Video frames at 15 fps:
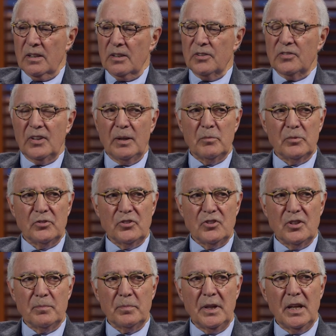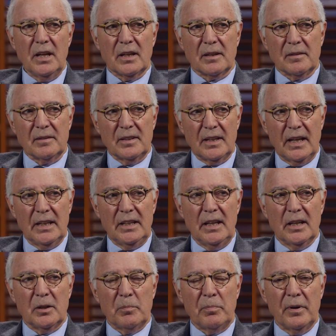His name was Jim King, and he
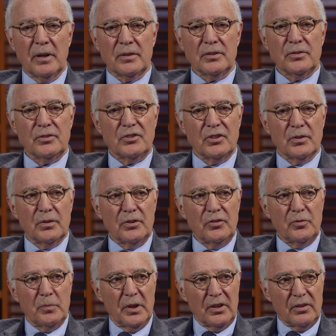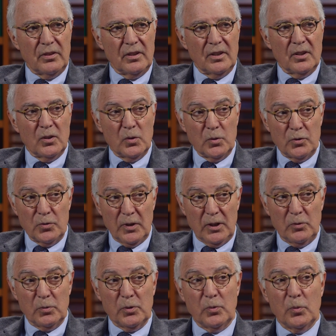had a partner, Jerry Smith, who mm -hmm.
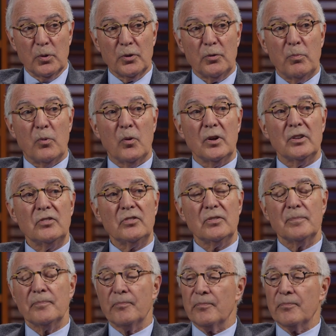trained with Worth Boyce.